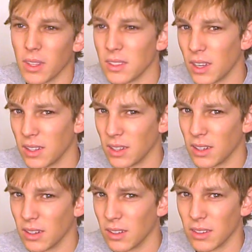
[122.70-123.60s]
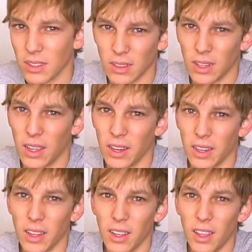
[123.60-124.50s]
things I did and didn't
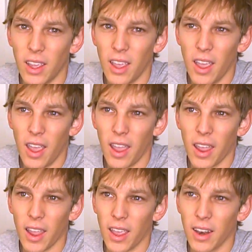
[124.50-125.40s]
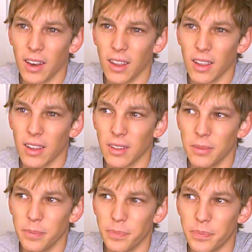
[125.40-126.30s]
like. And,
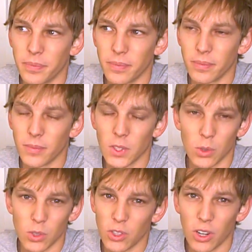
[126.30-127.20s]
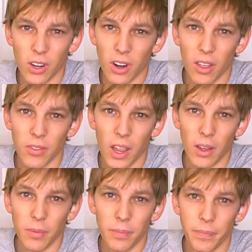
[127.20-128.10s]
so just turn it off now,
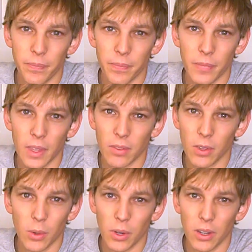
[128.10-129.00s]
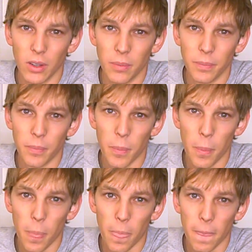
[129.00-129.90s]
if you don't want to know.
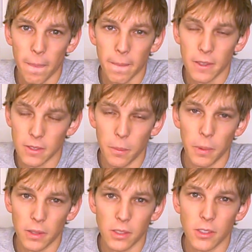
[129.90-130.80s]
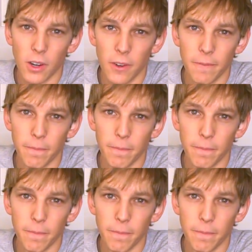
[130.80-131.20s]
Because I'm about to start.